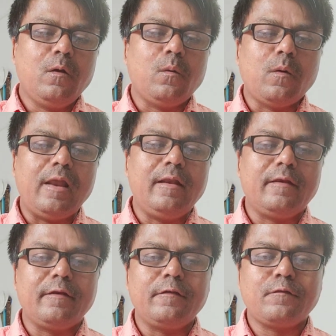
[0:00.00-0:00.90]
While
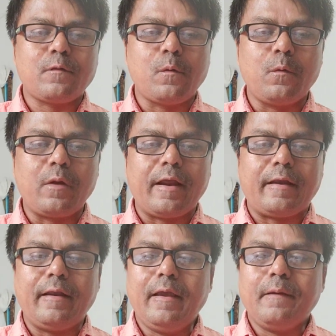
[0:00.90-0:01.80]
it is true
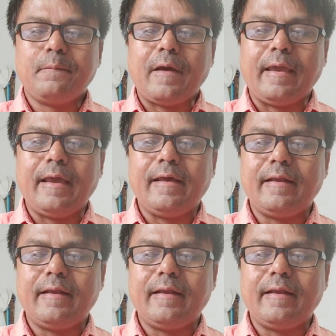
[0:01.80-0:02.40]
that fire